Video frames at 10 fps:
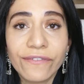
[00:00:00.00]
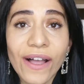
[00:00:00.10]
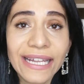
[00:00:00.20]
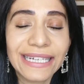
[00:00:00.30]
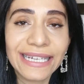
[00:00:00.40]

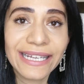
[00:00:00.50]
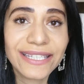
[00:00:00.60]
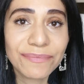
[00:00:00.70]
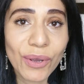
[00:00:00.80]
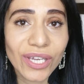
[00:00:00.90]
Finally,
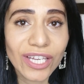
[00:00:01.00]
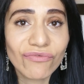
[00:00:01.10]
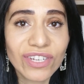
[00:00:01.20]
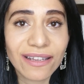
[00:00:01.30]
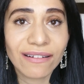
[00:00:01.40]
smoking
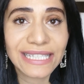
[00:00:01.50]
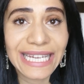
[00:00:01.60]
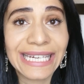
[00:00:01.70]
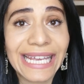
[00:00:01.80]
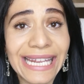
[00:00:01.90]
can
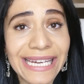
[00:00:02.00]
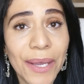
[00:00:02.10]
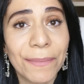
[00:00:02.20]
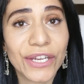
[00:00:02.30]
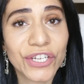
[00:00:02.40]
result in
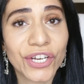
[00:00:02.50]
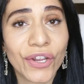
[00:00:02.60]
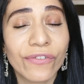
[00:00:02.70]
inhibition